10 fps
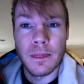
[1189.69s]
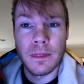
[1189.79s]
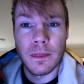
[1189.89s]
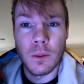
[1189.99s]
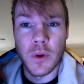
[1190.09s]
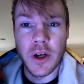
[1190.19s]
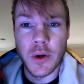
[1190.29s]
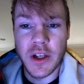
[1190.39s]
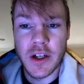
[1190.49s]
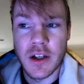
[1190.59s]
We go
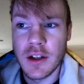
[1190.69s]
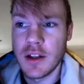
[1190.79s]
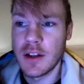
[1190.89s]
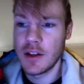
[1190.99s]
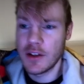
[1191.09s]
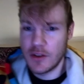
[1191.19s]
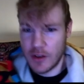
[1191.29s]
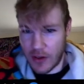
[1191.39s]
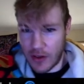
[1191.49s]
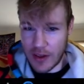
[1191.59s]
here.
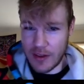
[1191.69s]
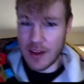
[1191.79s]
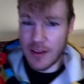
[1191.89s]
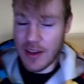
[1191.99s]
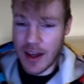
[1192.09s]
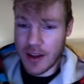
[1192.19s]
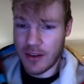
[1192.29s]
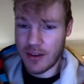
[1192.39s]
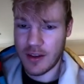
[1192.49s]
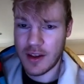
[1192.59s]
16 seconds.
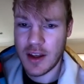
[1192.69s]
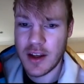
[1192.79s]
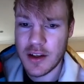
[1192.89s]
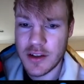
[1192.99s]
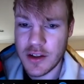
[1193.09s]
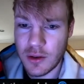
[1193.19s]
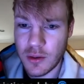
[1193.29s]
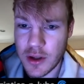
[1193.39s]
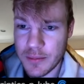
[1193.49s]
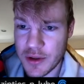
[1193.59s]
Dear Lord,
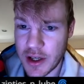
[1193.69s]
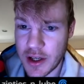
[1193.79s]
I'm scared.